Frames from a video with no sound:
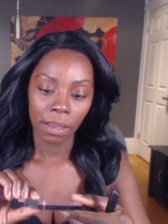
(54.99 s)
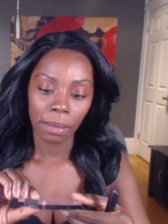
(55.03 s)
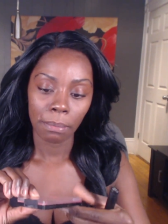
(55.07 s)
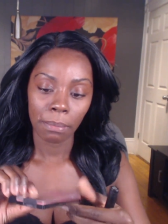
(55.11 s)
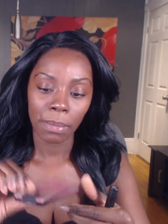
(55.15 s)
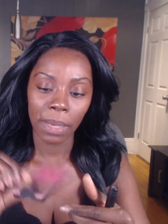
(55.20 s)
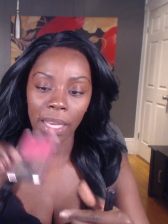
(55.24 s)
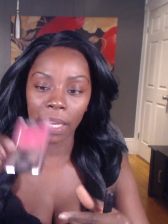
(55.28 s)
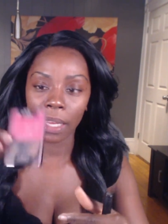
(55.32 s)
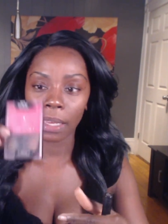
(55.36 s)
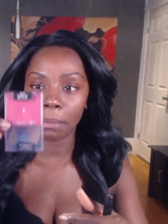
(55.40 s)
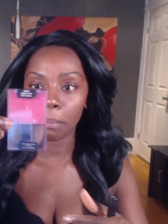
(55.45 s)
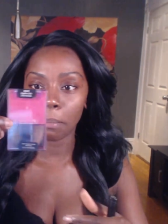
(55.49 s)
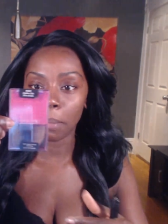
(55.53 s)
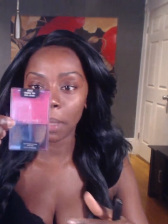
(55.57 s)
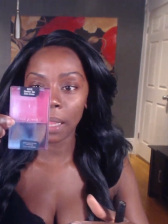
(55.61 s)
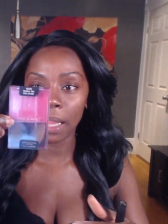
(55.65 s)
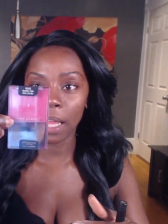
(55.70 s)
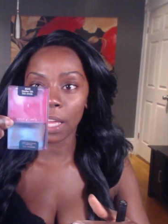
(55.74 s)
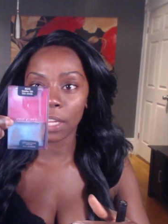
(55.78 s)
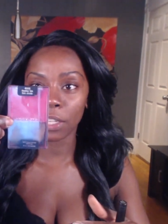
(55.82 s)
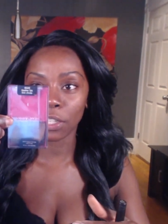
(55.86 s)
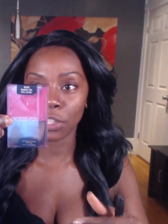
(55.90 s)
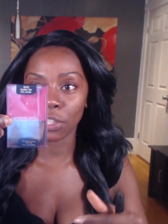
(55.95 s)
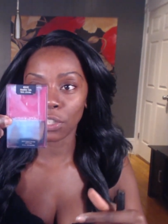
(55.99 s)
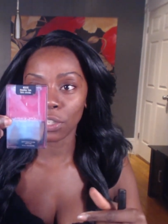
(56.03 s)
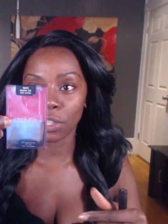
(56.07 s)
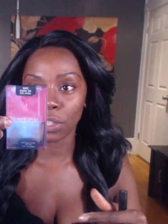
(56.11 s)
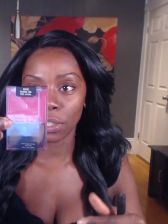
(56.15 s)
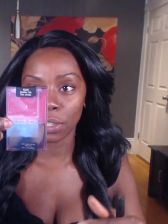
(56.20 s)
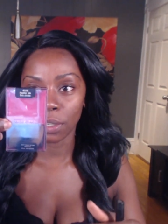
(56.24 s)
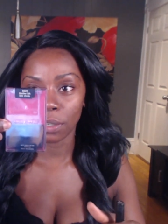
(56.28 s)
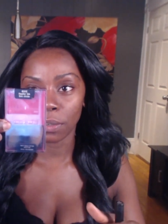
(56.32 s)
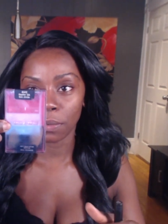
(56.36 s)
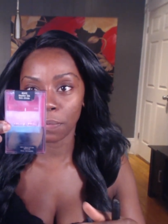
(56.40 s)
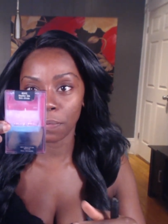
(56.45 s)
my
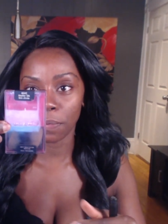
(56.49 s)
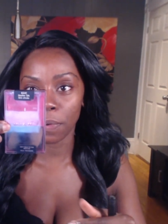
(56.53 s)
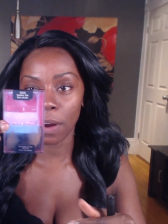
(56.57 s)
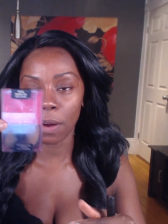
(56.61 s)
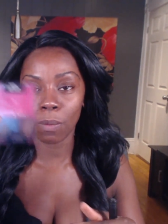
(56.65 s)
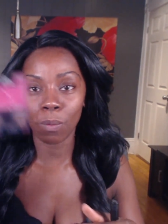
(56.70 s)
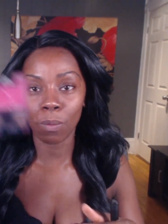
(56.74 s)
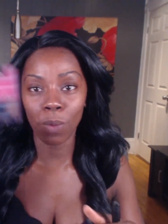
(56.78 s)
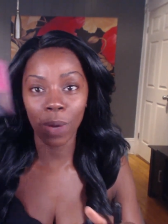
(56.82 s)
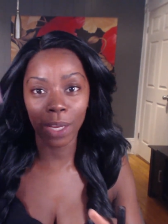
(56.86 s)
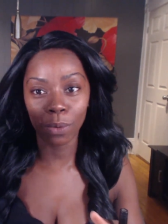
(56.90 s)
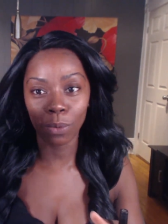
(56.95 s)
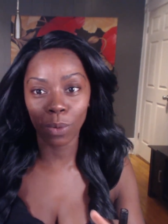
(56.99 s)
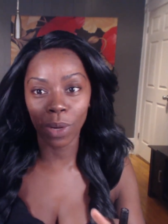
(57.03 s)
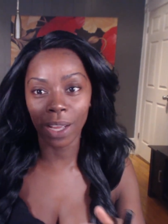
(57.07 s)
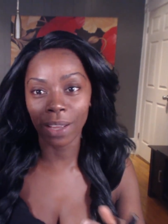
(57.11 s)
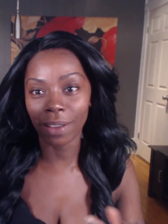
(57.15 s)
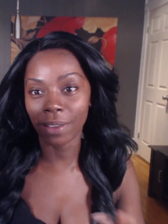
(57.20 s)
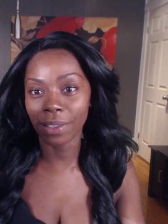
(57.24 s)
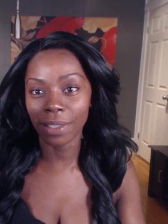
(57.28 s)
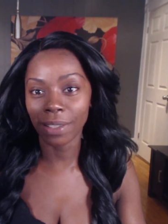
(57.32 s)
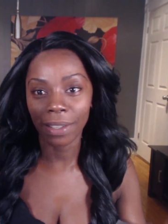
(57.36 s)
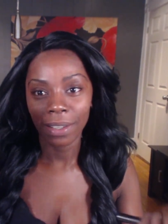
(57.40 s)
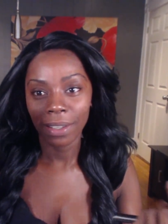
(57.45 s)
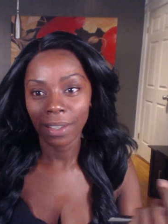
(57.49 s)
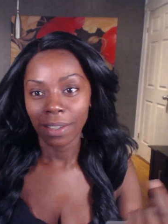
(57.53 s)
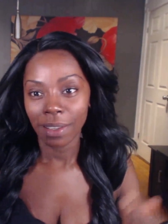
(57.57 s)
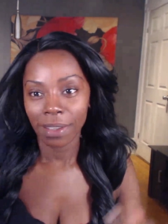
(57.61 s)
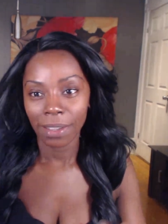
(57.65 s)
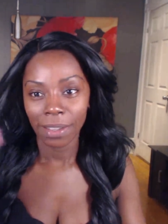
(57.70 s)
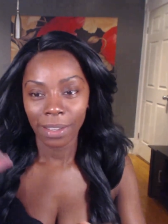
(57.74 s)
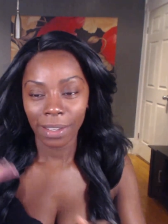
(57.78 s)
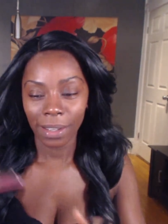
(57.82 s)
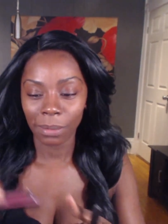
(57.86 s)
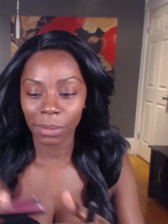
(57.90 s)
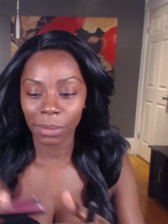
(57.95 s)
blush from Wet n Wild.
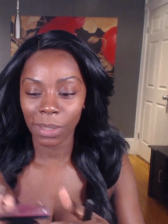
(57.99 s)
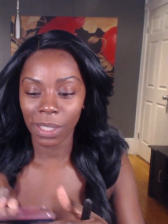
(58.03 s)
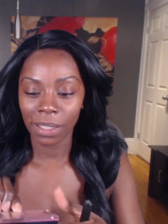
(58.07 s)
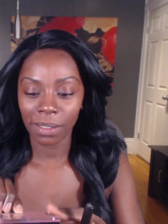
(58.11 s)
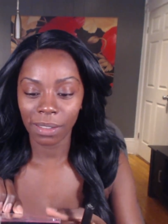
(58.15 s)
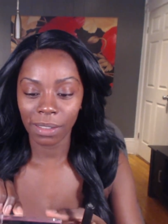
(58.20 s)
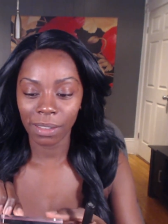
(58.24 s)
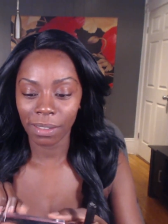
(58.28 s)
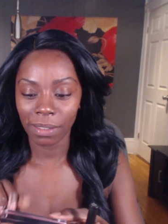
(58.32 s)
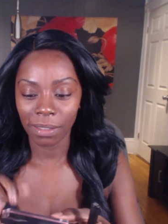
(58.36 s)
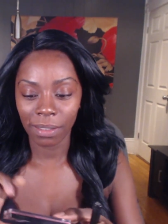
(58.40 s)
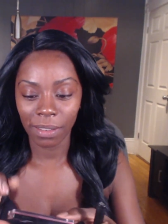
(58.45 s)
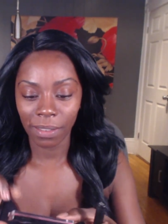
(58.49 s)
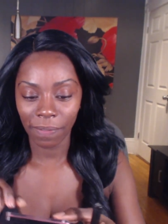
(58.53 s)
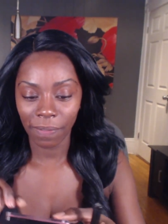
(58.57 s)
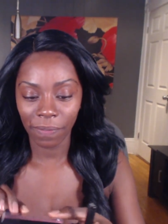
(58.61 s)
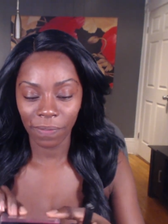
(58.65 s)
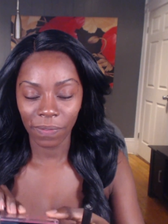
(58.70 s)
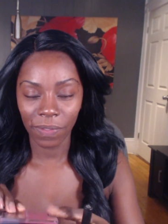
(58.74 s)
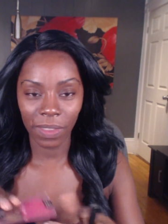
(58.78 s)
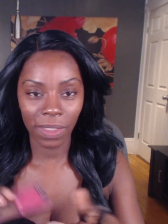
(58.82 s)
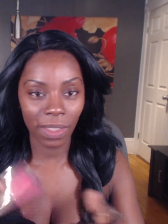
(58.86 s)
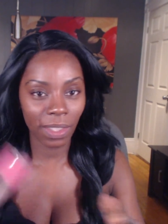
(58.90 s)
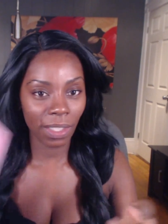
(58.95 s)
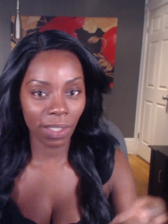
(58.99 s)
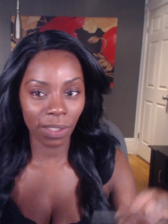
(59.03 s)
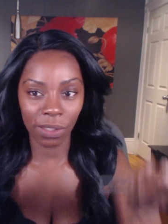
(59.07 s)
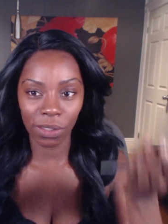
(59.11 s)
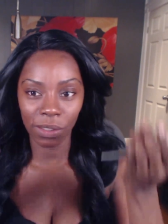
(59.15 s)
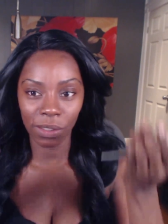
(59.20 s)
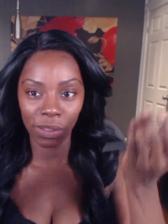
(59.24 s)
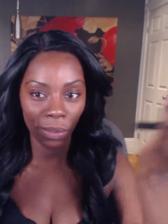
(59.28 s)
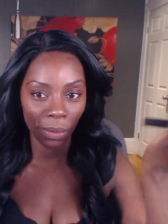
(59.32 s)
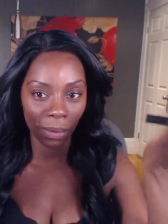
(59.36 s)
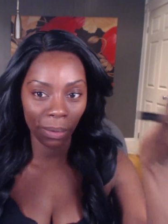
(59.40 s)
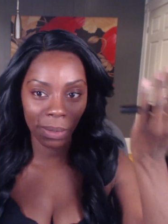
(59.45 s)
I mean,
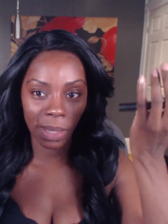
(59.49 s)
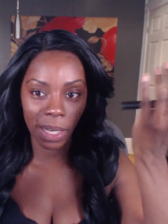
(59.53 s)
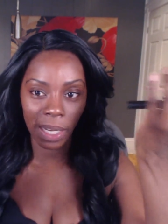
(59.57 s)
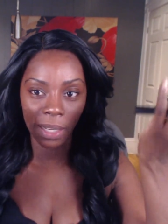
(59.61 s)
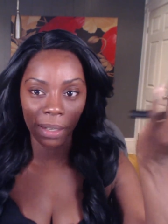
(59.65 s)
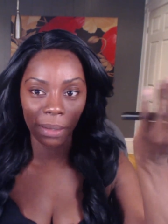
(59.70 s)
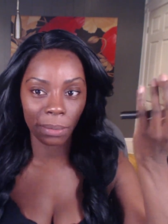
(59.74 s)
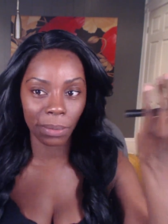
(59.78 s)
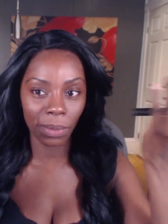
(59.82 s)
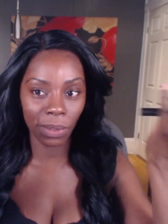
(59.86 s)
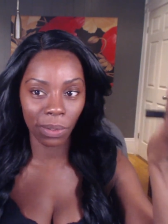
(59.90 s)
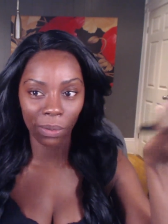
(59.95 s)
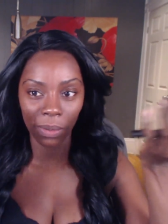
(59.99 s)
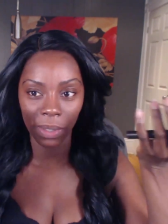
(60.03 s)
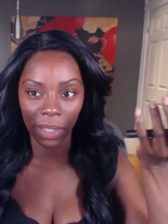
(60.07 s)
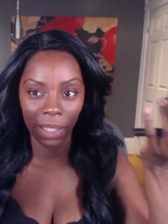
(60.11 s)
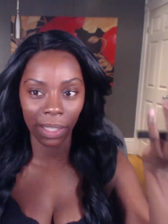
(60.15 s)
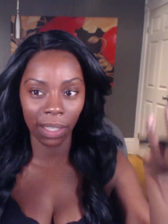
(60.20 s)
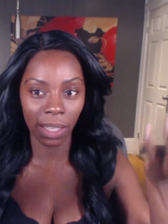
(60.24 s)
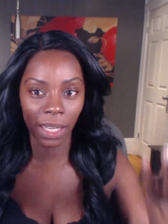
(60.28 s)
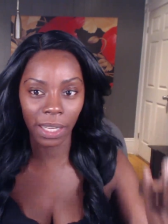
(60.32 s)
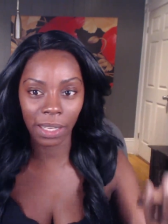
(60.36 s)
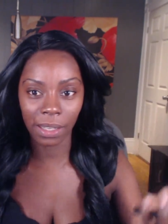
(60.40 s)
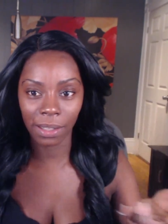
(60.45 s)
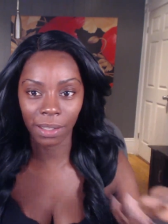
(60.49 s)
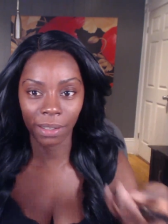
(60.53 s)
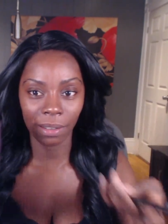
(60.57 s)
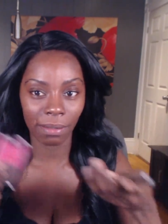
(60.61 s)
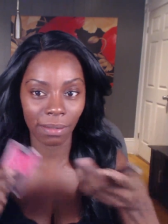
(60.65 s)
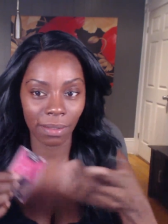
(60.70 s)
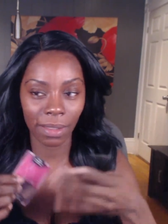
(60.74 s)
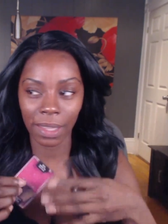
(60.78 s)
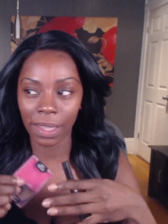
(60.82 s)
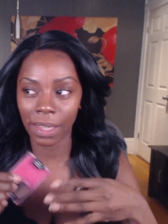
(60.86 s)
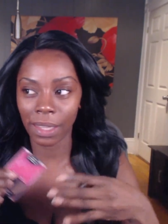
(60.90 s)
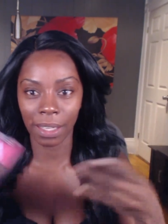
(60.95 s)
these two items you can get in
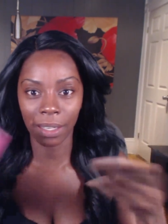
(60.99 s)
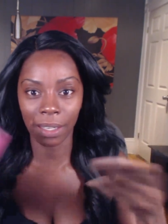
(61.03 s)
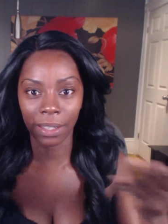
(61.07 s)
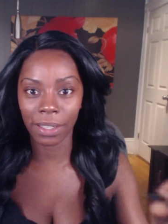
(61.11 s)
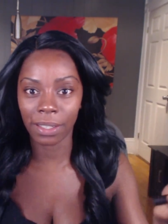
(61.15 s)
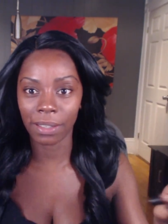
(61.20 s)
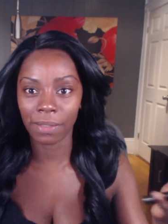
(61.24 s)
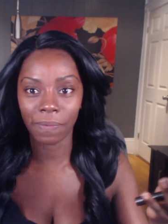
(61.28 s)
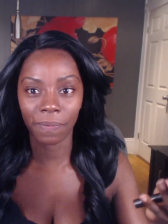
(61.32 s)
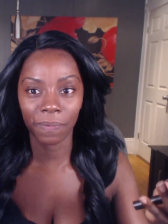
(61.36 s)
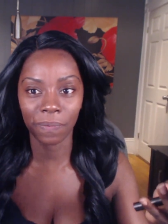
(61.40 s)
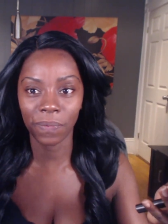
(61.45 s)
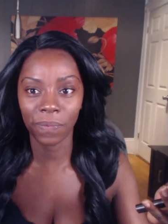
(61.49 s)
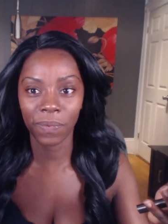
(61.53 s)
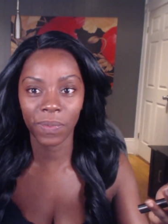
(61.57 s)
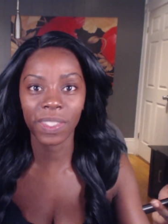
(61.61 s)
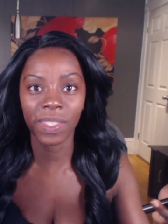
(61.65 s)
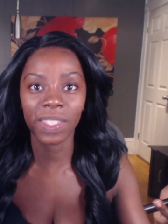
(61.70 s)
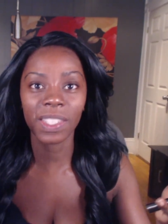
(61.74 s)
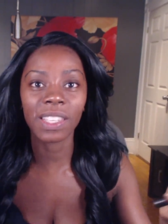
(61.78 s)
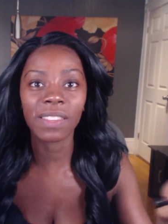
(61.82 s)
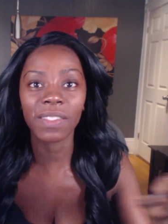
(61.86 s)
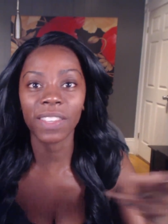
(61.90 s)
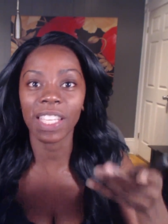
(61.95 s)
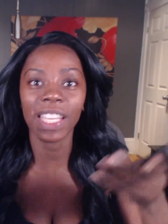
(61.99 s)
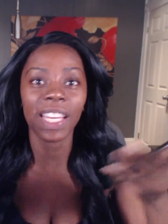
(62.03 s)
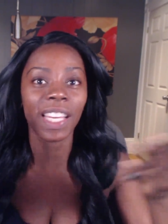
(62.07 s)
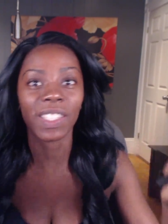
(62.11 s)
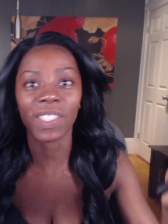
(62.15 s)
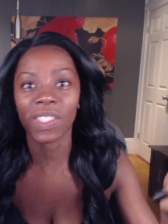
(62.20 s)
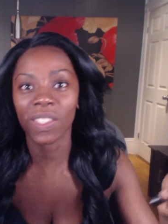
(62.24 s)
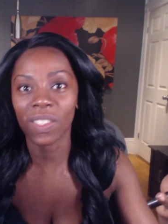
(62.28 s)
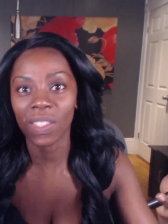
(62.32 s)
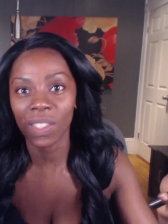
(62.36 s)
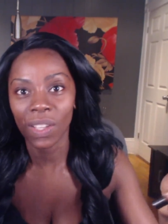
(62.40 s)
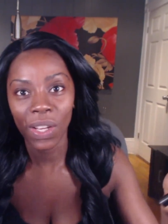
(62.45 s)
like
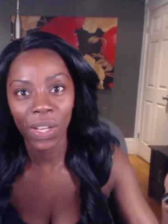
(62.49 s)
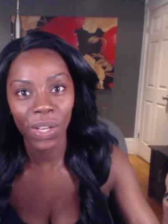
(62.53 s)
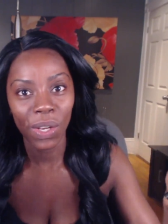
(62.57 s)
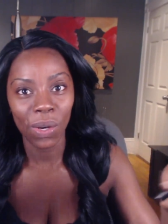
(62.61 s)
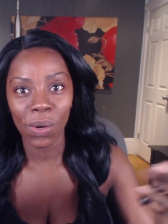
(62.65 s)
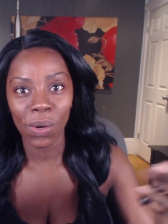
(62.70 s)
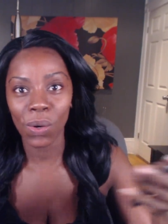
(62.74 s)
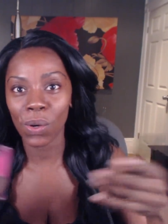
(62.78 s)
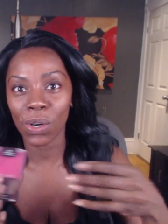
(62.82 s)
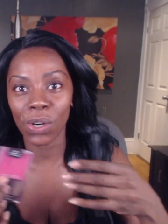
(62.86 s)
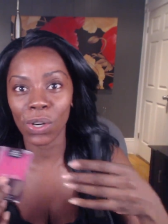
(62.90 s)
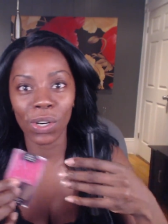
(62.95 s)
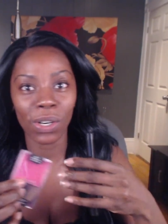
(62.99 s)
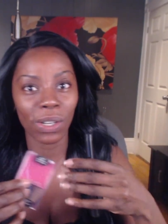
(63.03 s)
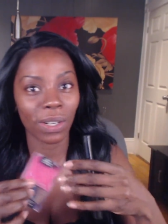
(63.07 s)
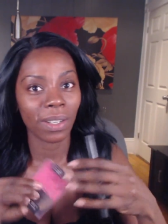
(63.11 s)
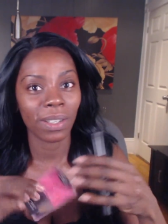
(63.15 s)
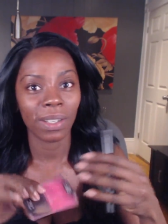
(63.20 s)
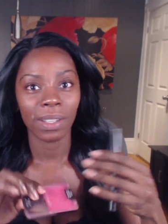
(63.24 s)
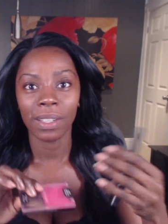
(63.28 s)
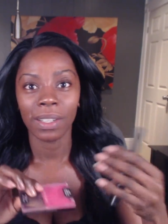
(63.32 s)
CVS or